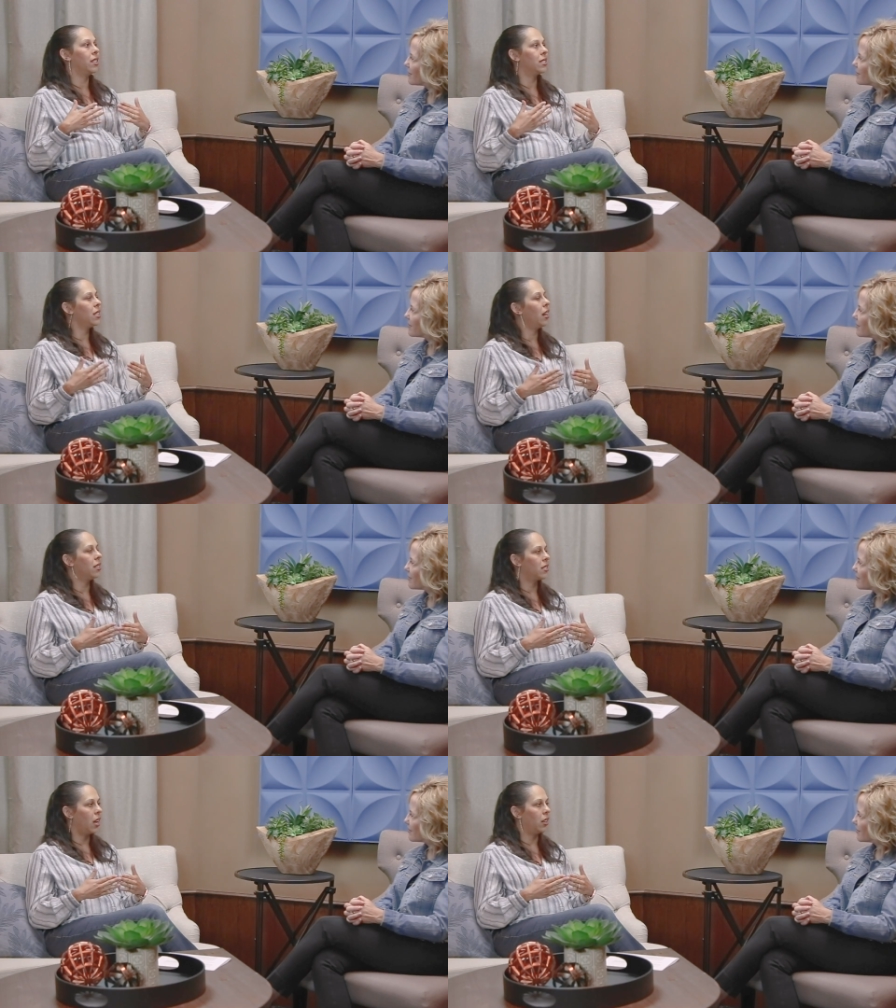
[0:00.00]
it's not
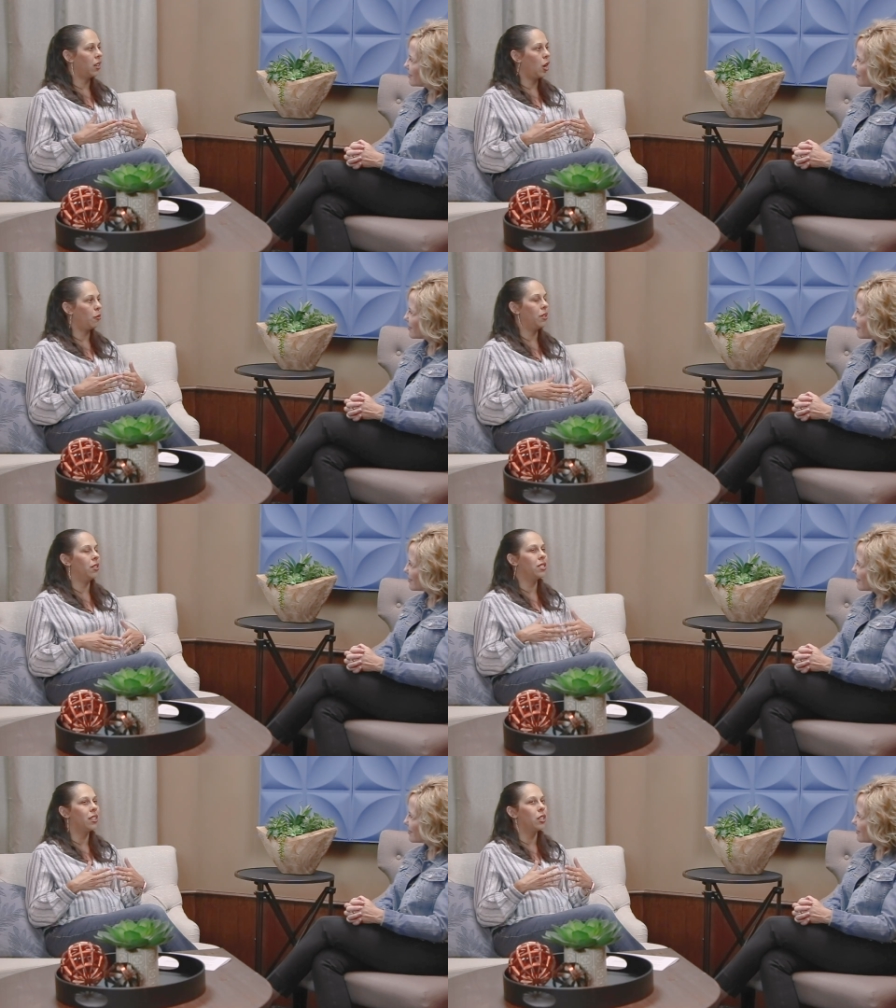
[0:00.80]
as uncommon and
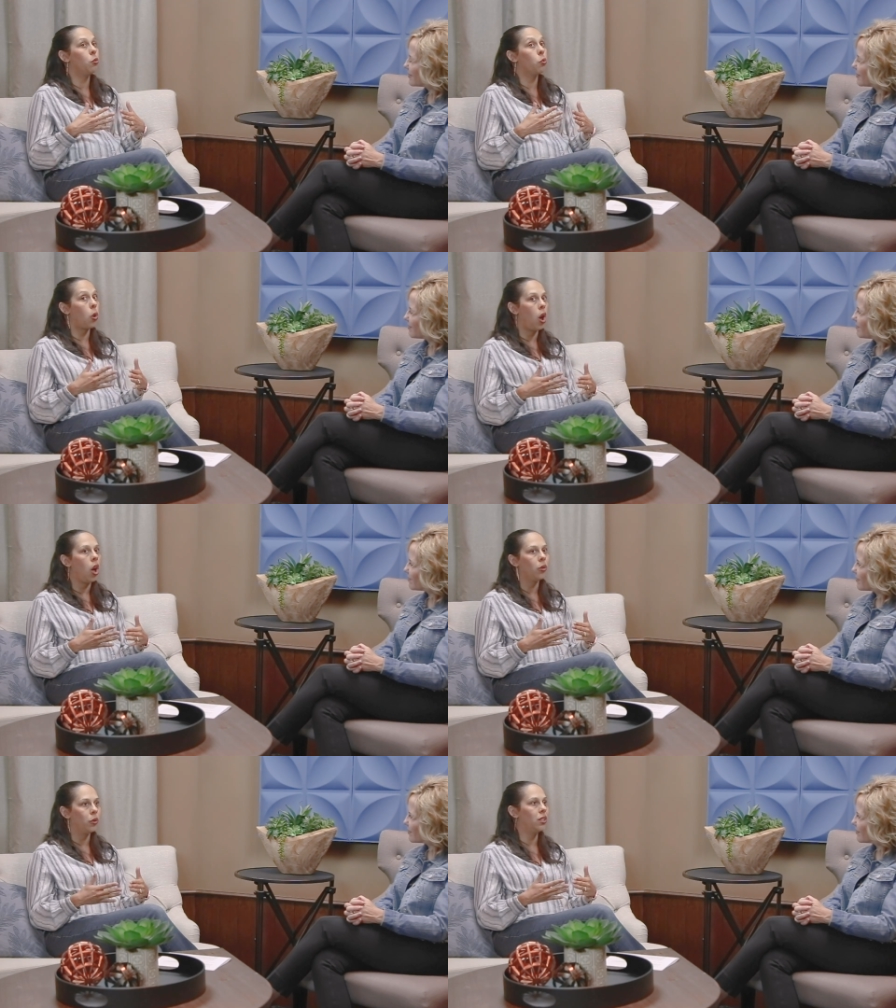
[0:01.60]
there's nothing
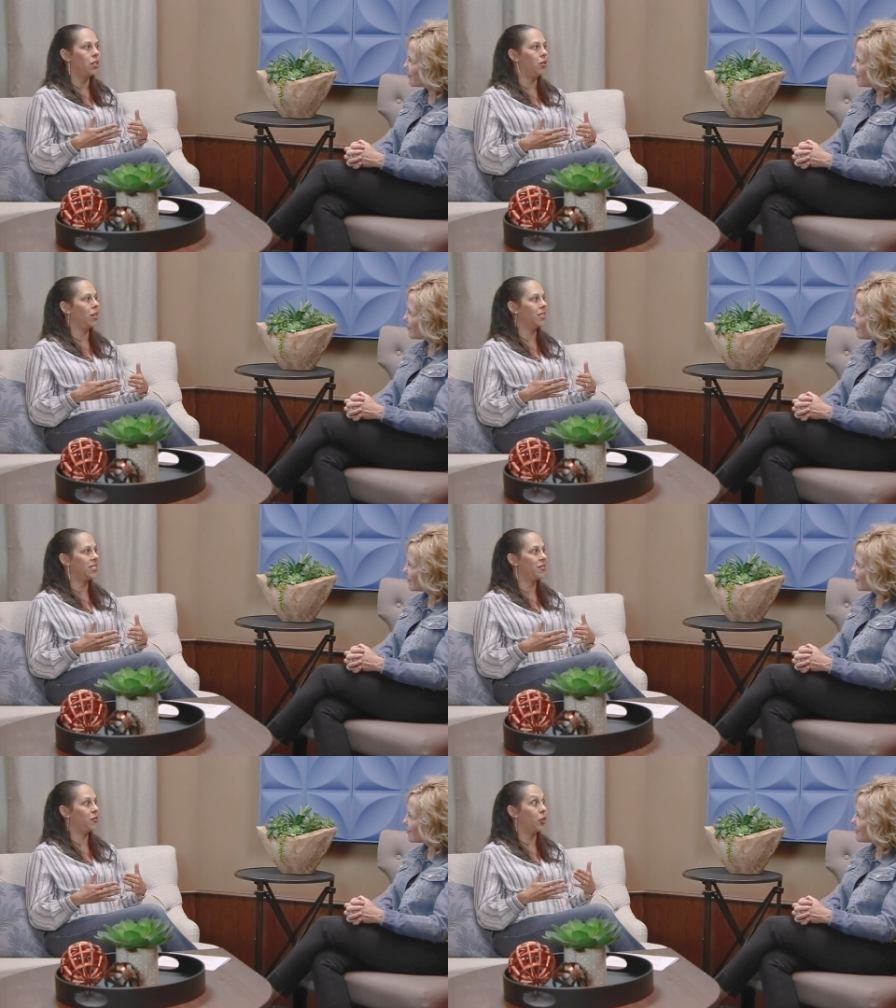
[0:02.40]
wrong with you
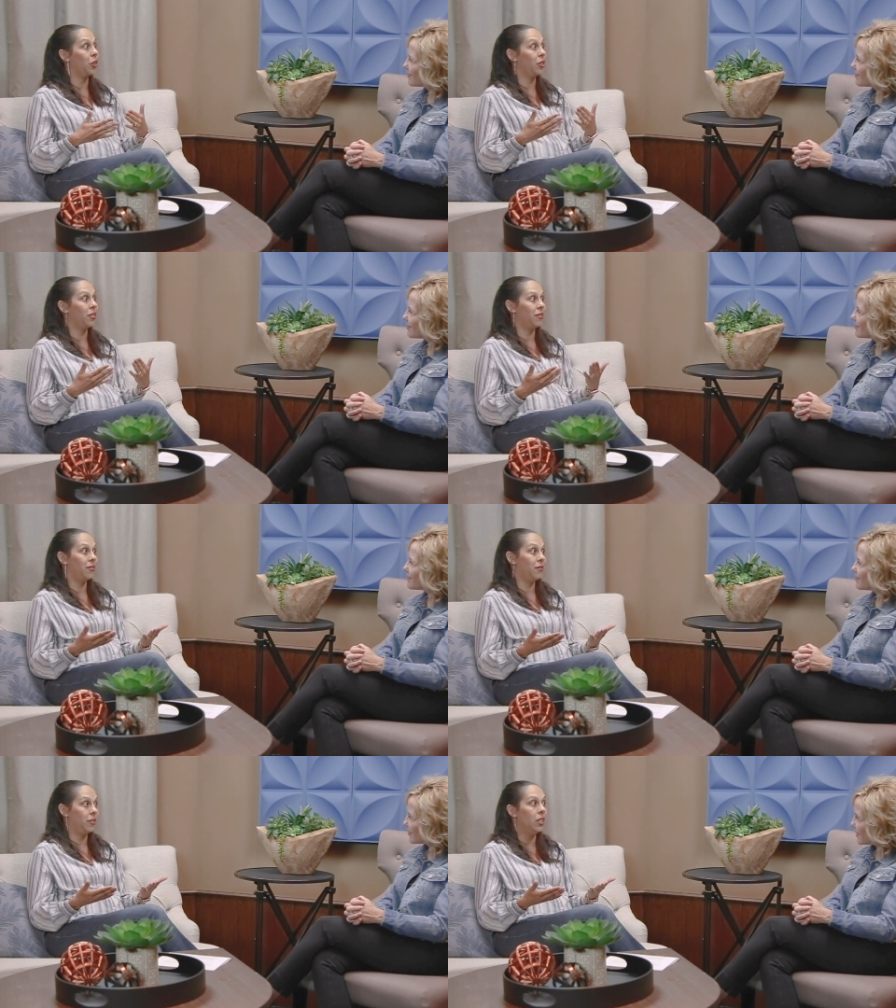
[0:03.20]
for
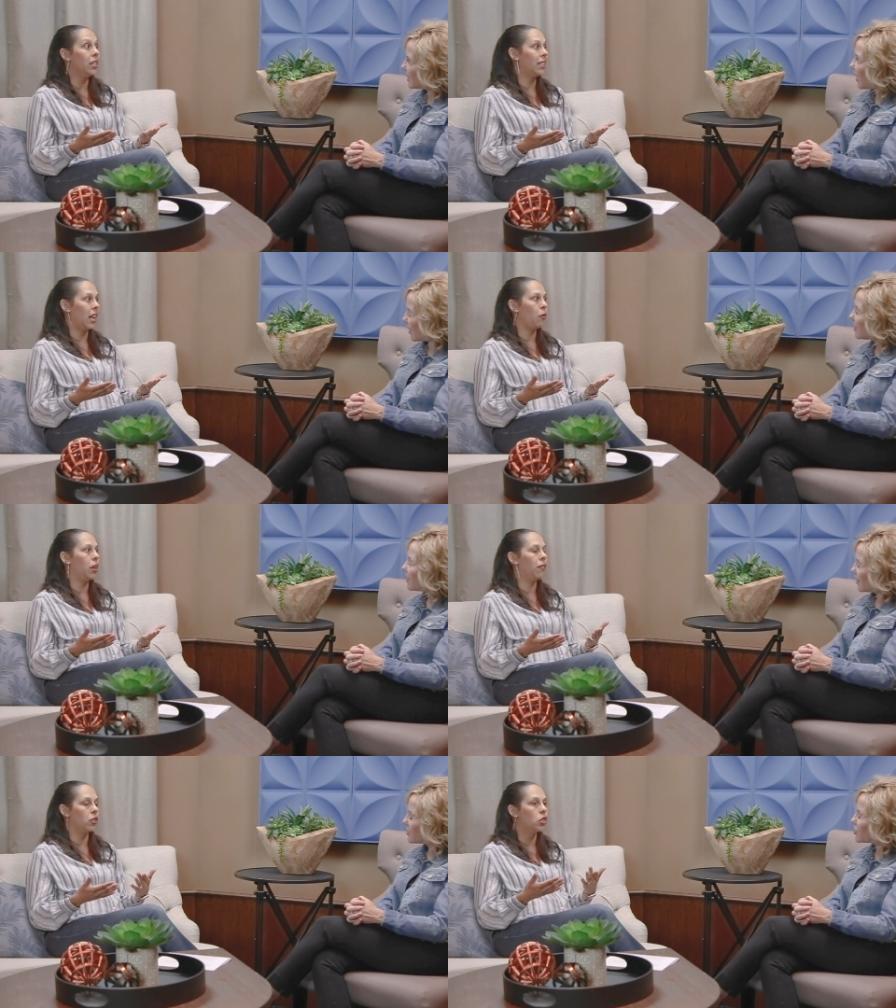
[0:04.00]
feeling yeah, that
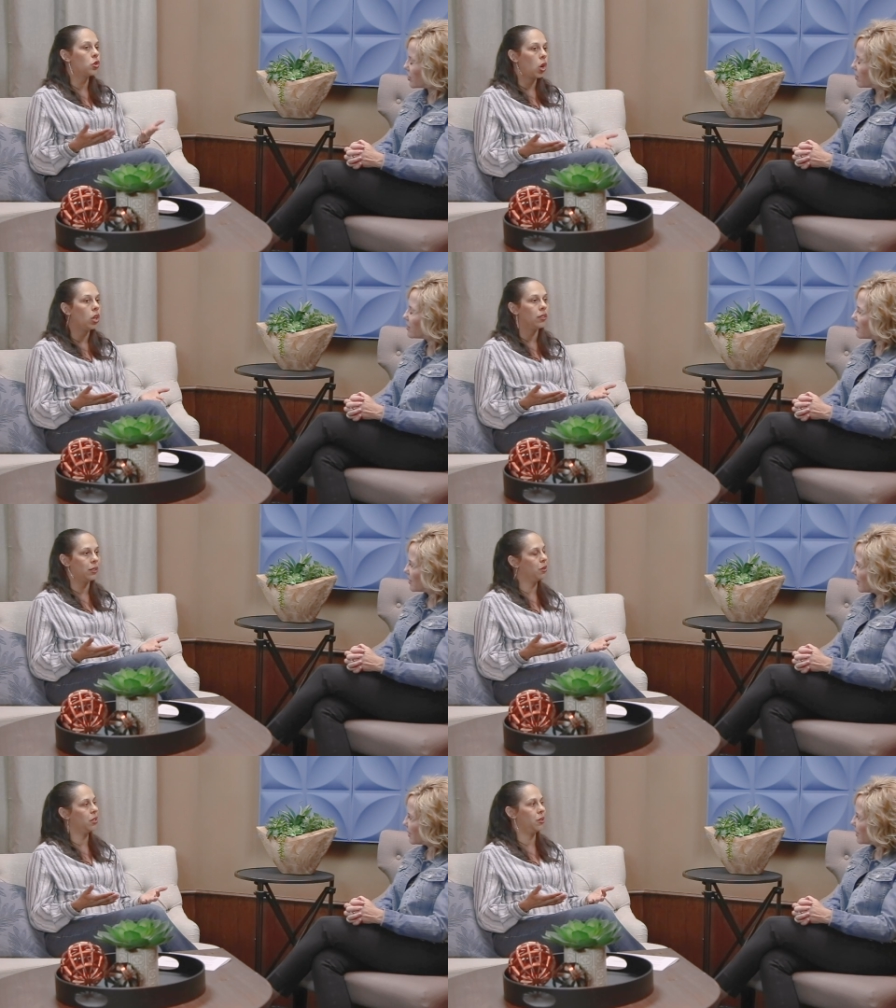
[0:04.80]
way and for
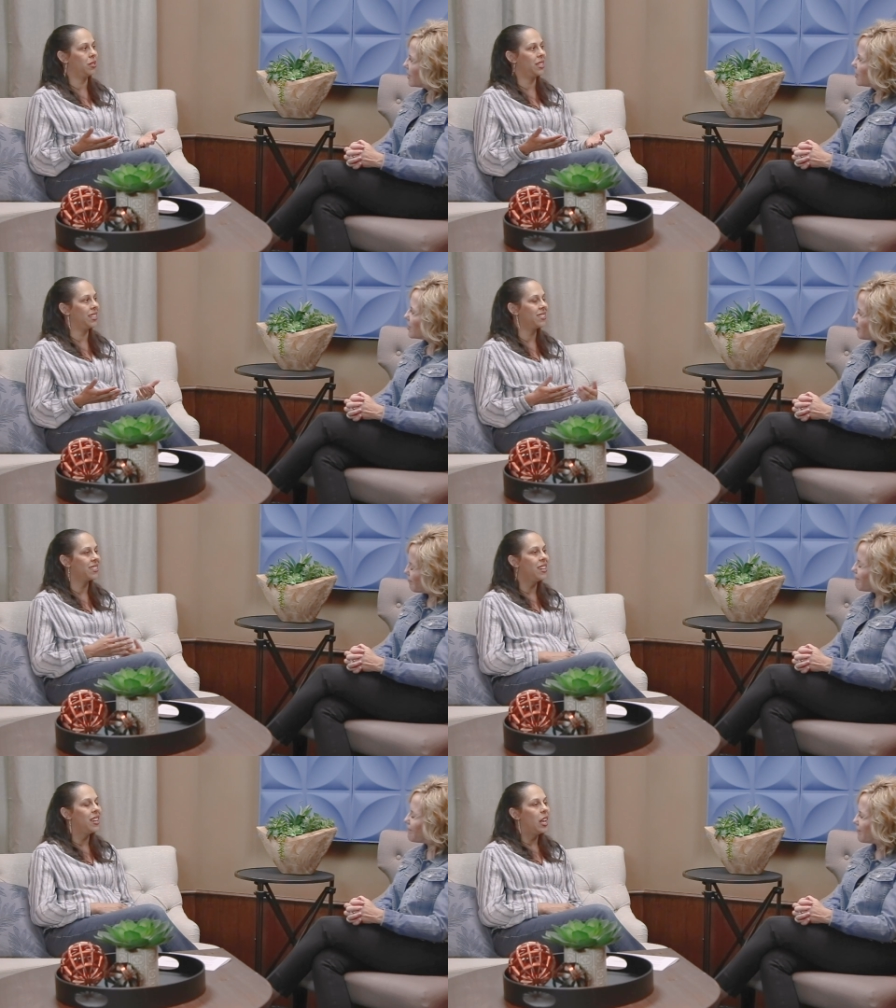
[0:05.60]
struggling with those things.
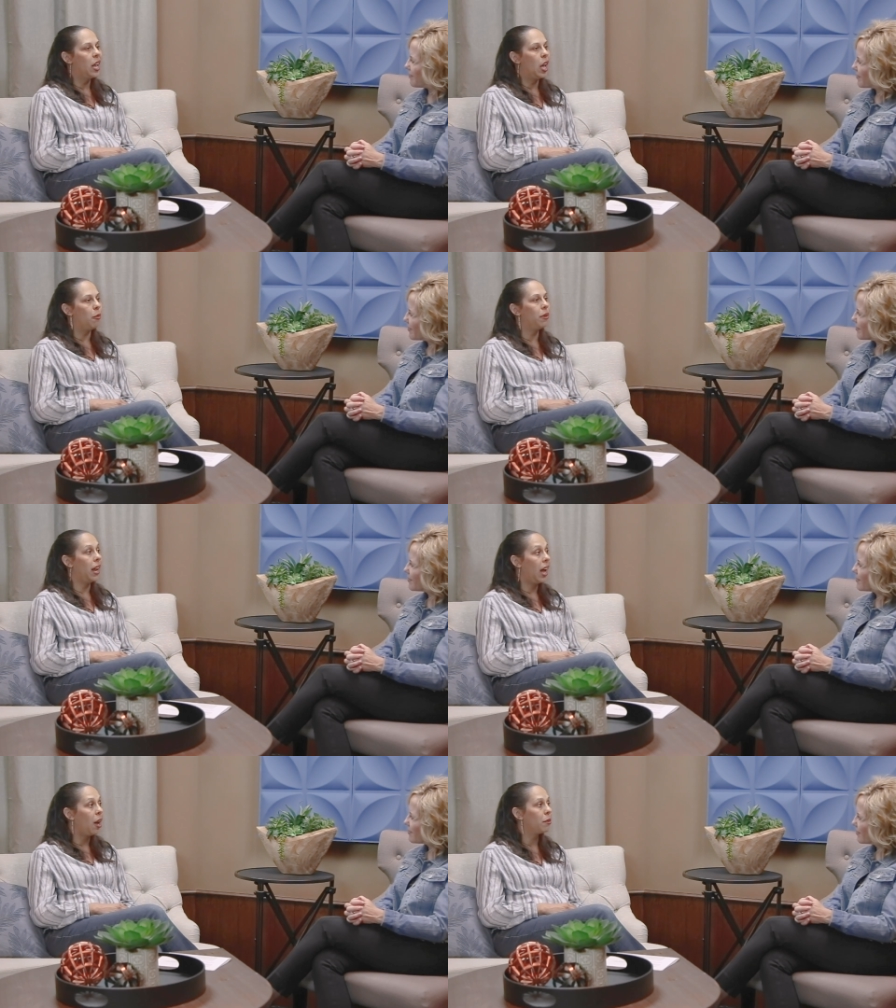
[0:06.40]
Mm-hmm. Um,
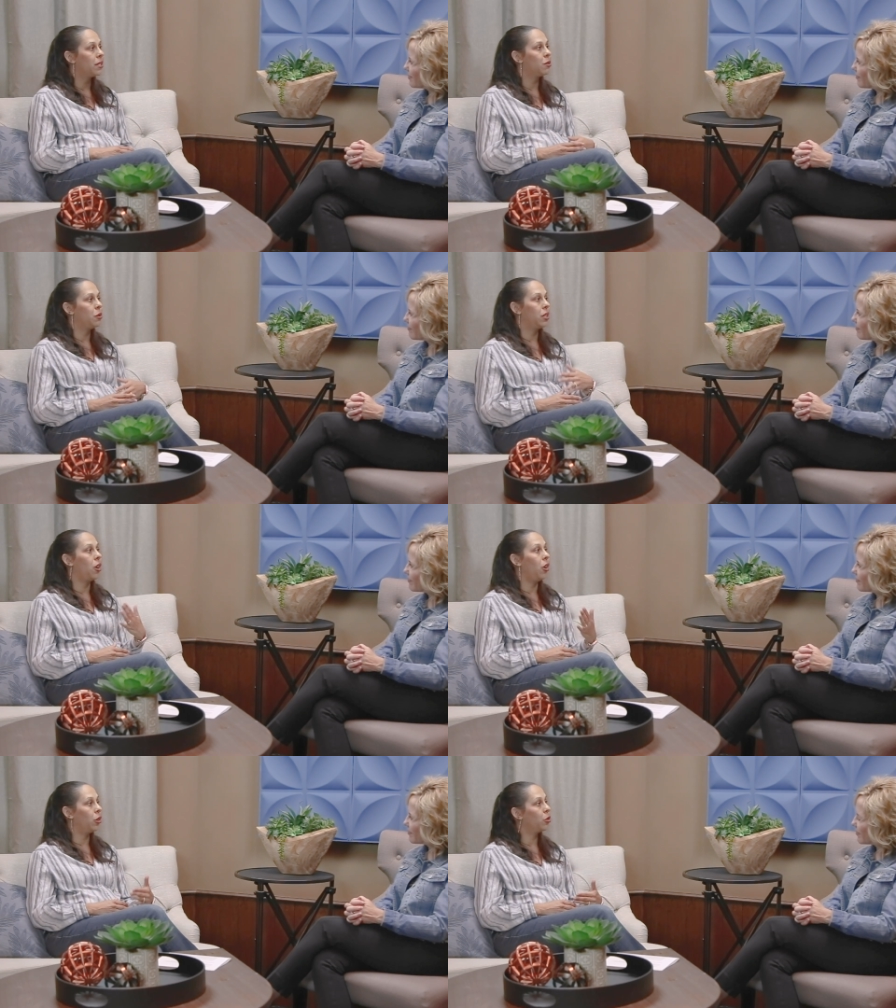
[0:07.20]
it happens and we
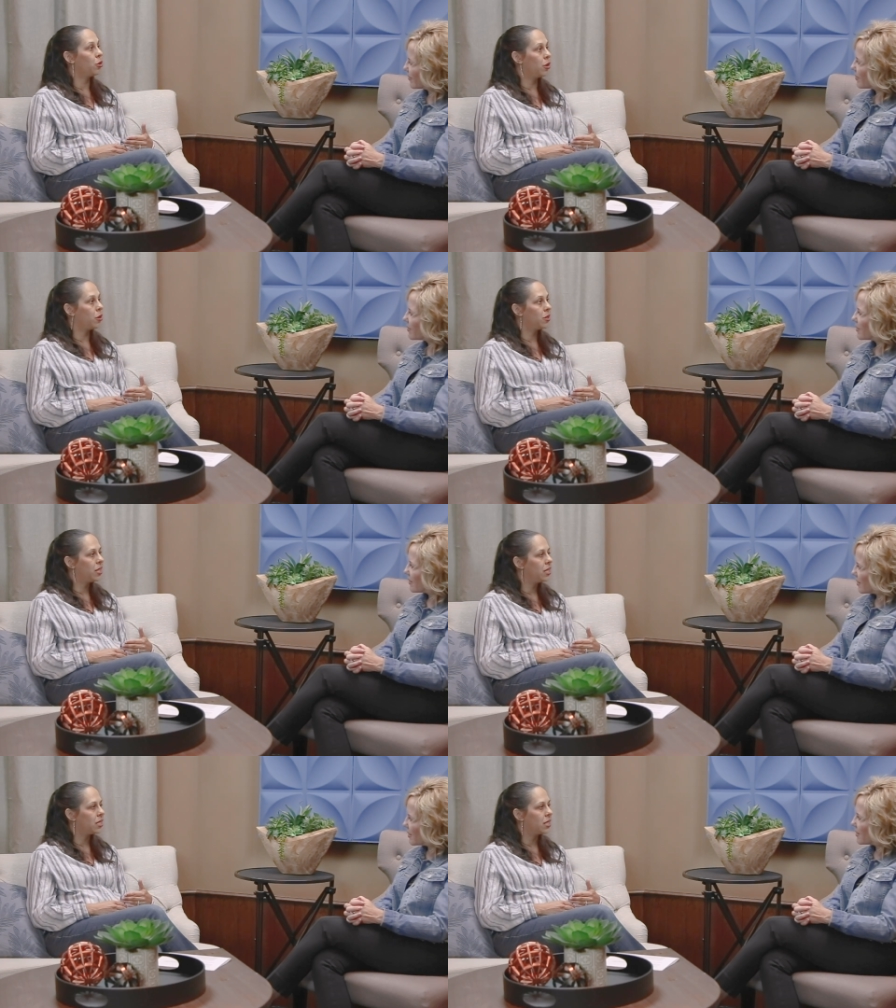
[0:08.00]
can all go through those
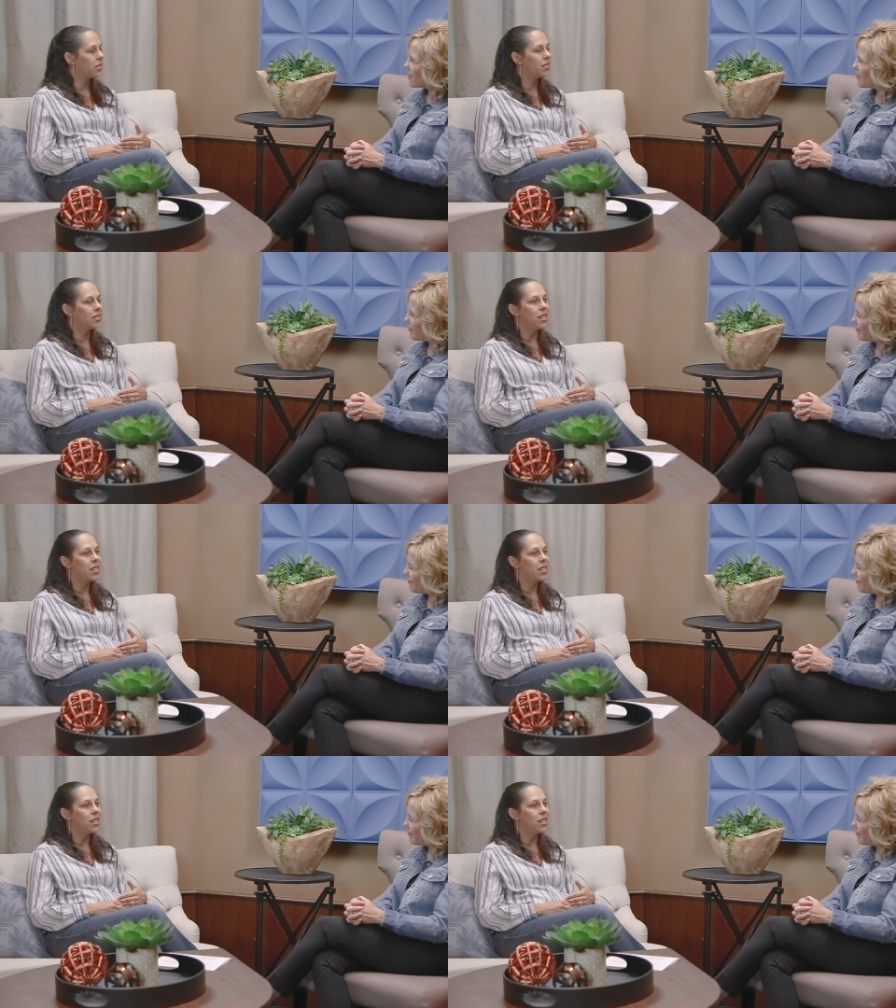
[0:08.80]
seasons.